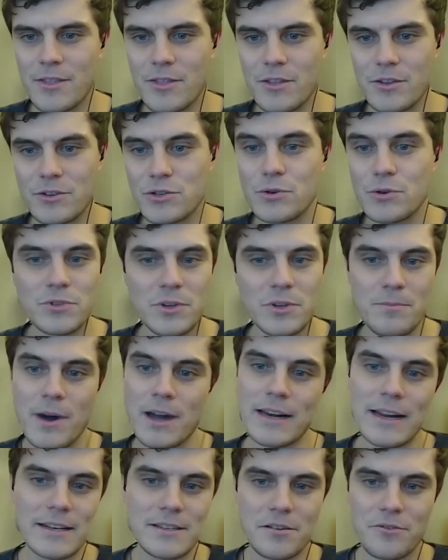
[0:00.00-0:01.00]
the tools you
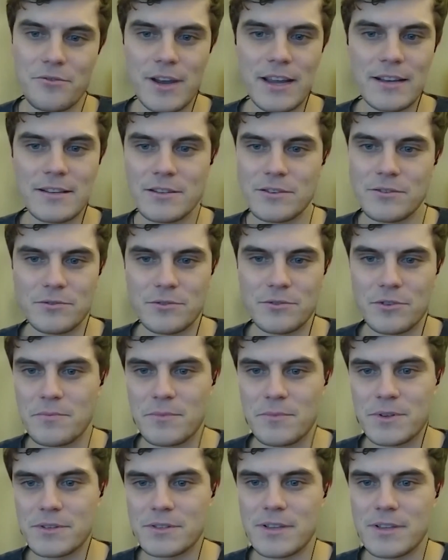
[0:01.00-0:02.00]
might need to create an
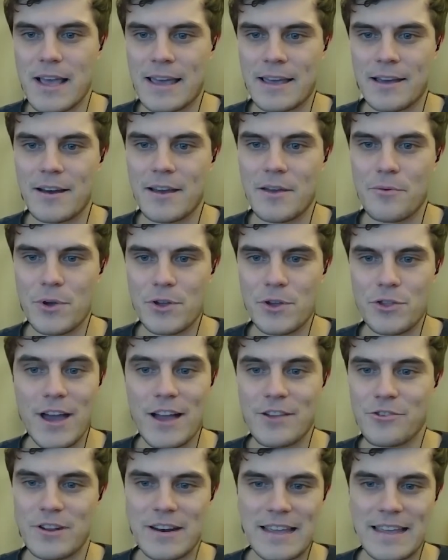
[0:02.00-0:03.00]
autonomous AI, which
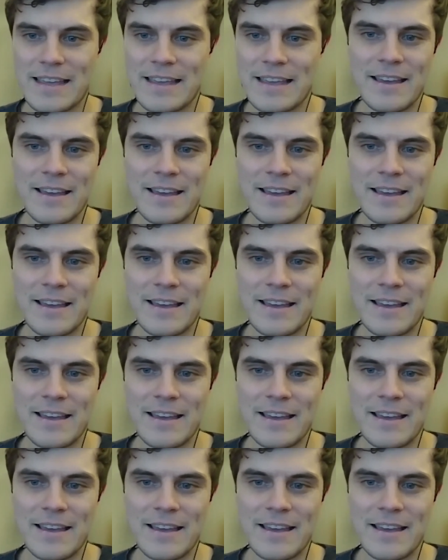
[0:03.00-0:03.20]
actually...